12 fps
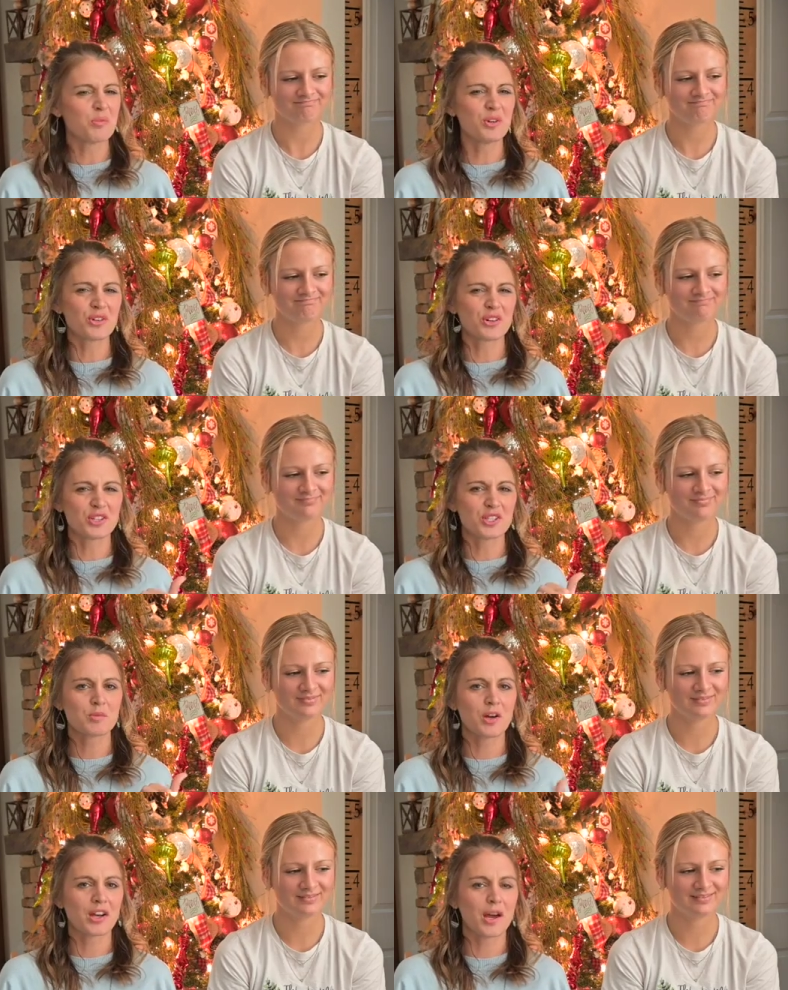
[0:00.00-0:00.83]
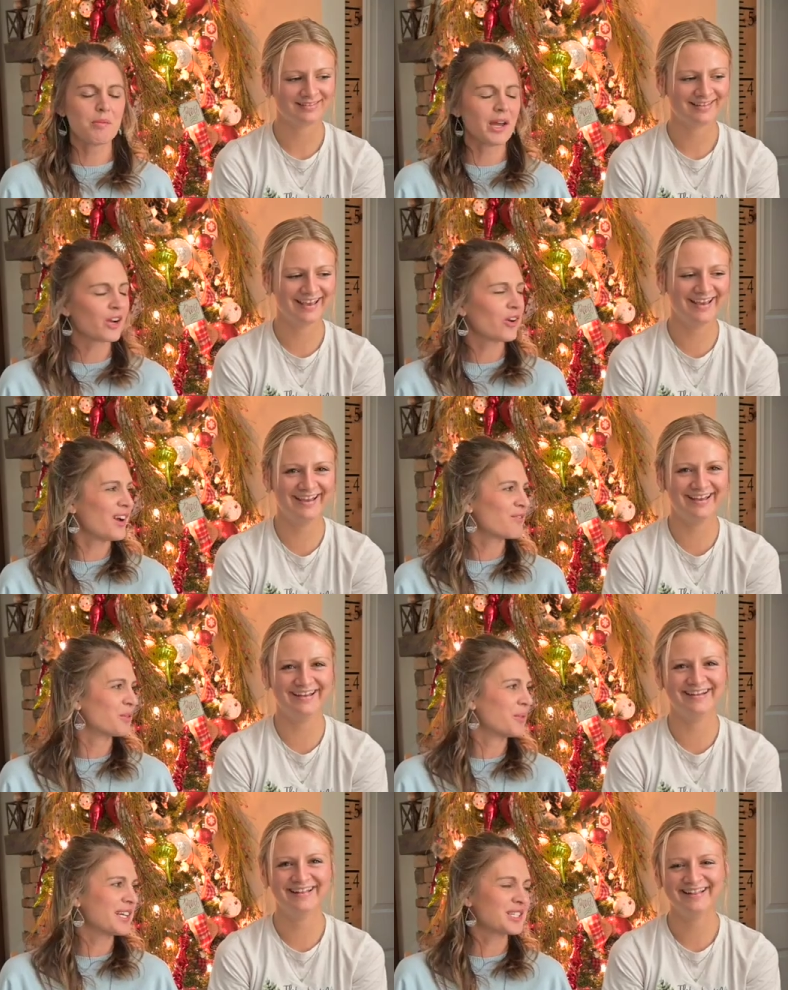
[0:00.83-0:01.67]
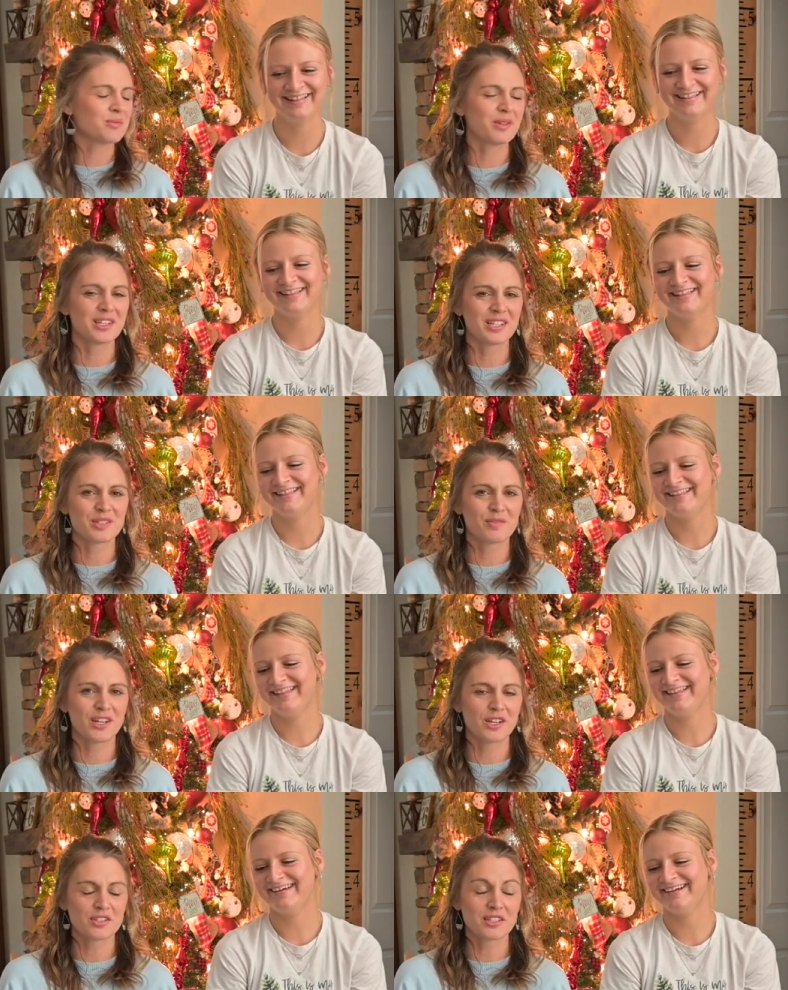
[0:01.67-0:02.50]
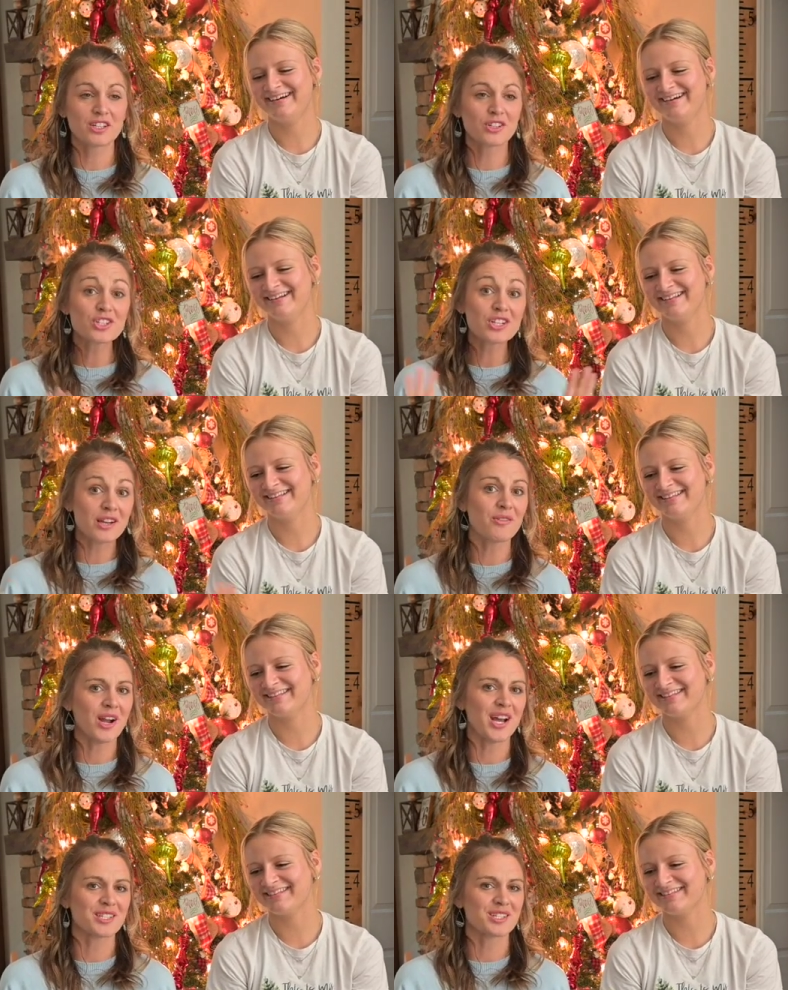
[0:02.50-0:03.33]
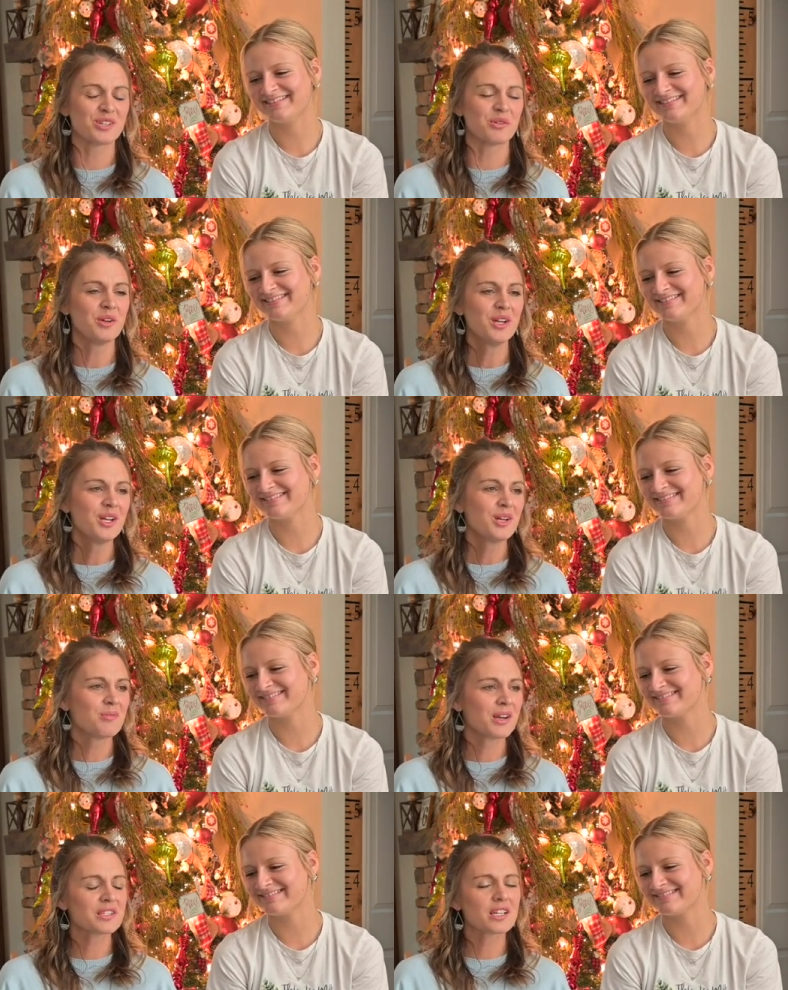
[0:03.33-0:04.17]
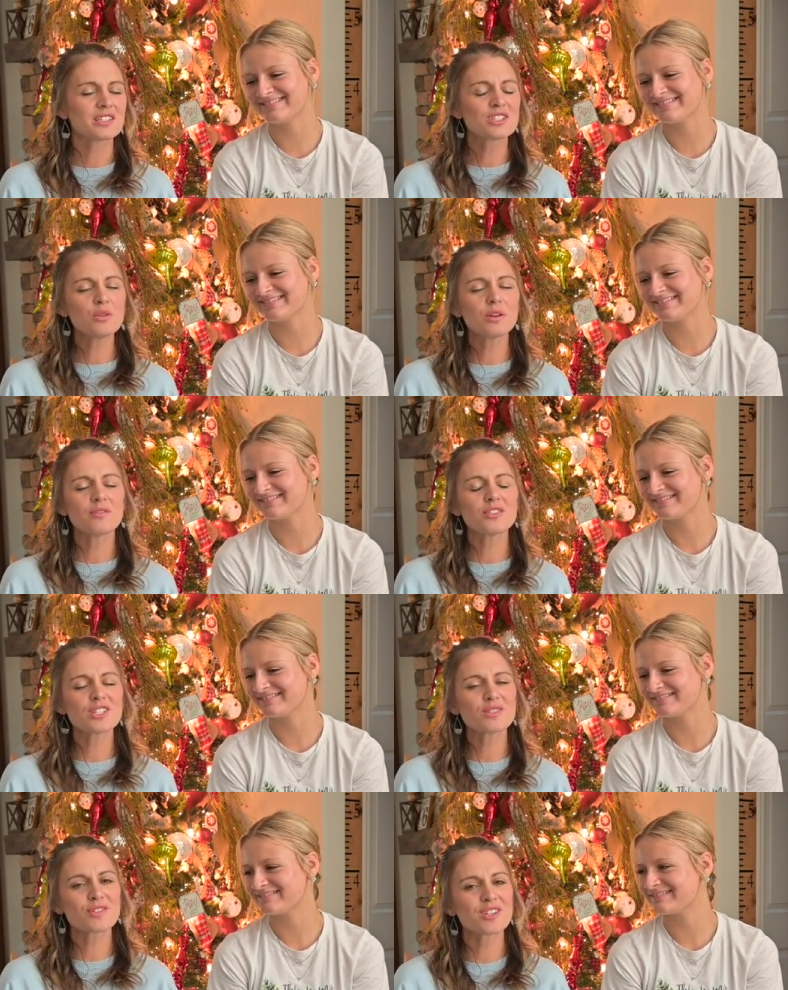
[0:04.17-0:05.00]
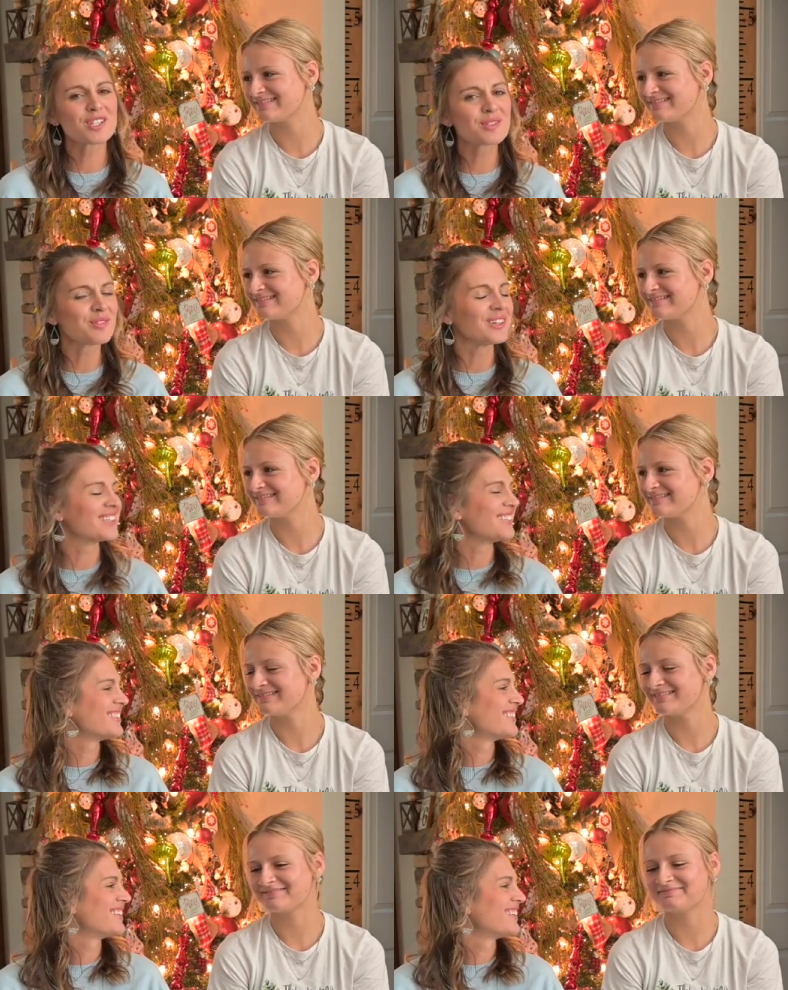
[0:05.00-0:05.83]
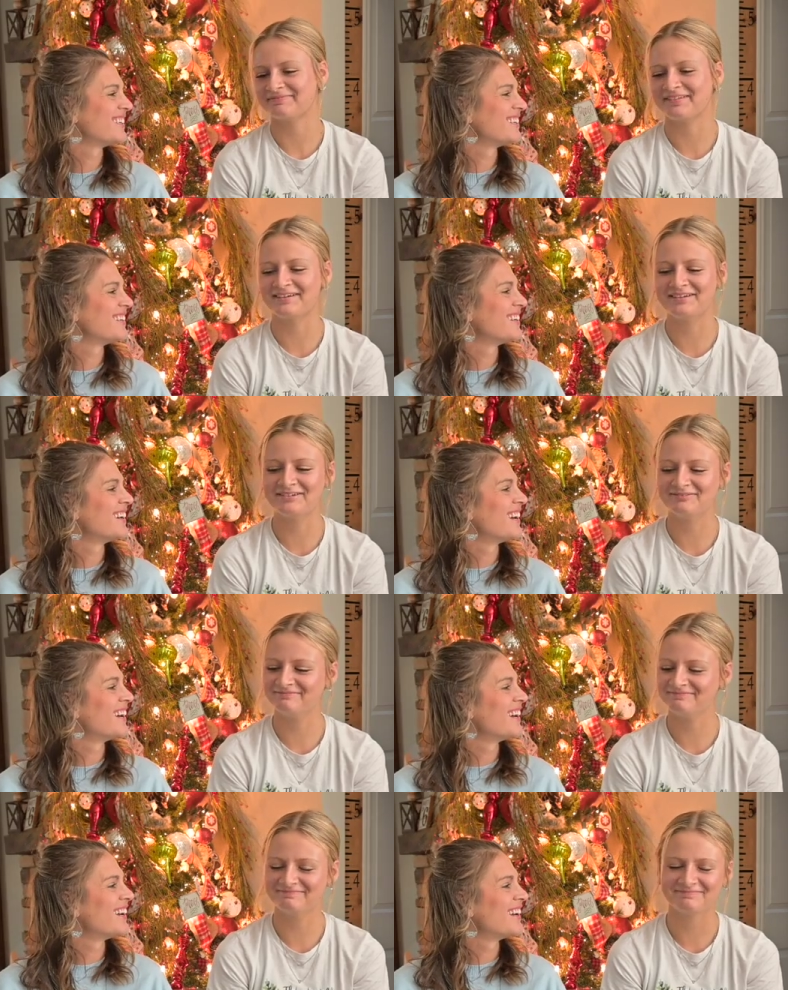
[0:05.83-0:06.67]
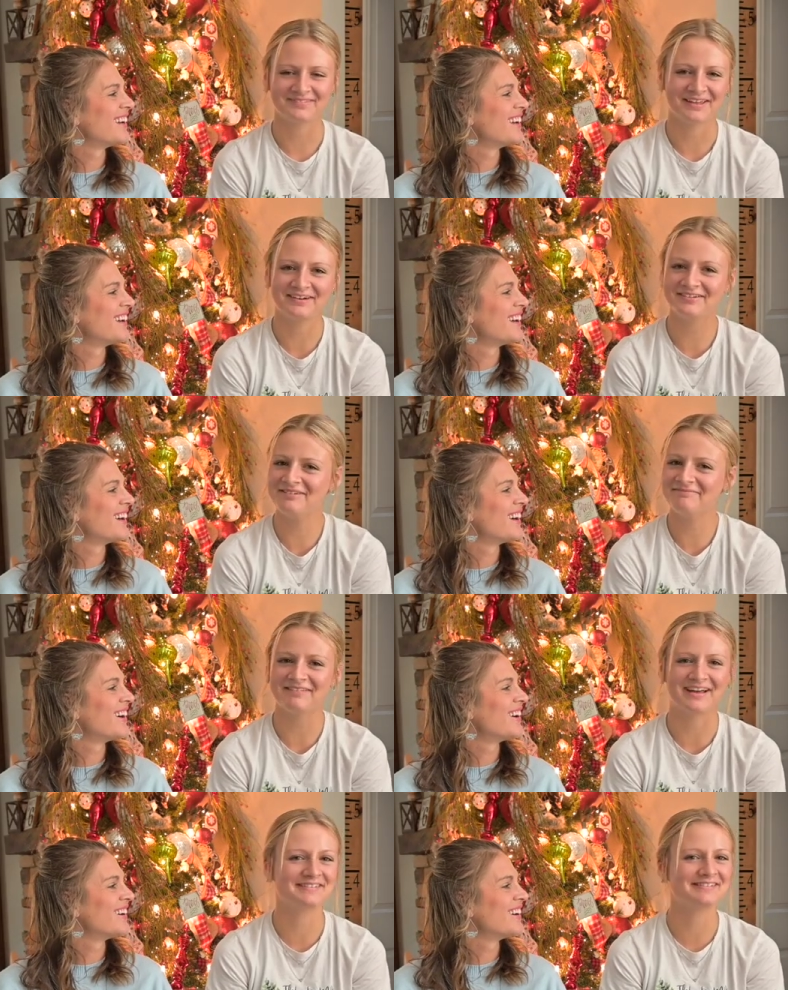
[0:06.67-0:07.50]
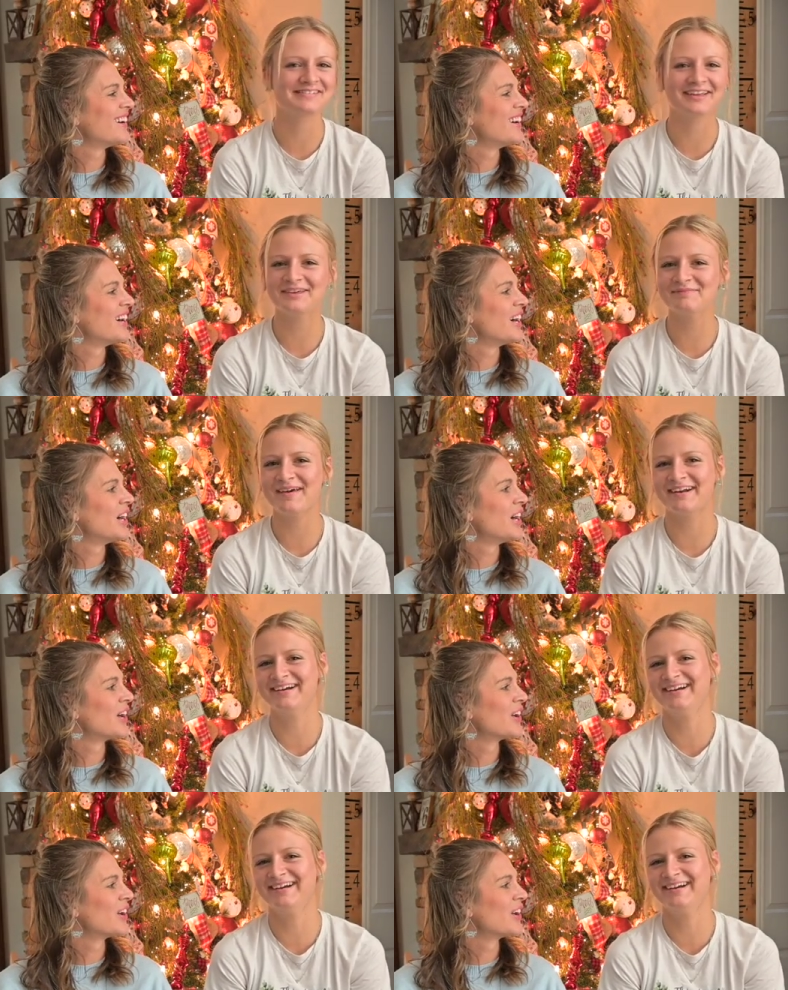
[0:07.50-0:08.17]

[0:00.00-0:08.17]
Speaker 1: putting her on the spot. I beg her every week to be in these videos. I tell her she never has to, but I was like, do it just for this one.
Speaker 2: Um, I don't know. I just like it better.